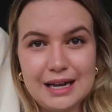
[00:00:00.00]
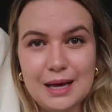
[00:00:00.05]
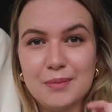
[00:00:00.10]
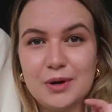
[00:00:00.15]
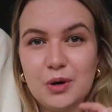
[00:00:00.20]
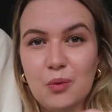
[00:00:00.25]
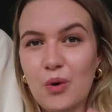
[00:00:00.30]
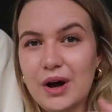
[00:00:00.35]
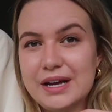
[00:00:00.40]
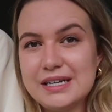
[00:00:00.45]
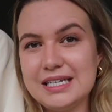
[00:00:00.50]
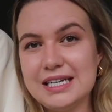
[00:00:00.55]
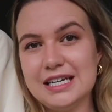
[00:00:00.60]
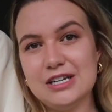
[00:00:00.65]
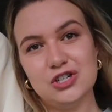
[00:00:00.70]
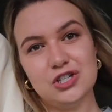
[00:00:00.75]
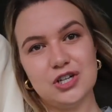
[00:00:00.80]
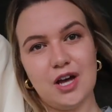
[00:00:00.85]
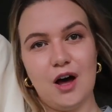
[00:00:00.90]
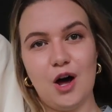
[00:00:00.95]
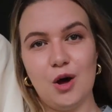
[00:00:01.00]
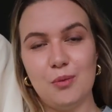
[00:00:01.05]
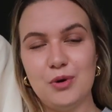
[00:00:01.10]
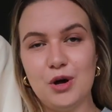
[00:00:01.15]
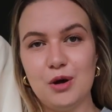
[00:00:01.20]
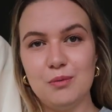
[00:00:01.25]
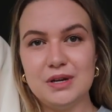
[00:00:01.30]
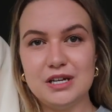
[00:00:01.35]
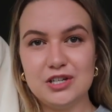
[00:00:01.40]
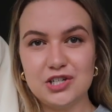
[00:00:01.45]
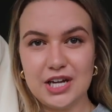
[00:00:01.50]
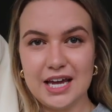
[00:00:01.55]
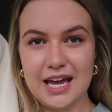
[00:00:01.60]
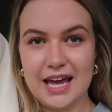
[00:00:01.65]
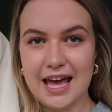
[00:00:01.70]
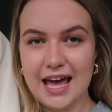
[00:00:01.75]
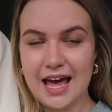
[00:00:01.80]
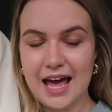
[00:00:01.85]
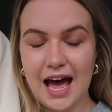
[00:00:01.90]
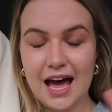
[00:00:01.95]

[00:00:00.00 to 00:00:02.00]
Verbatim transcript: lip and a white t-shirt. I'll put a picture here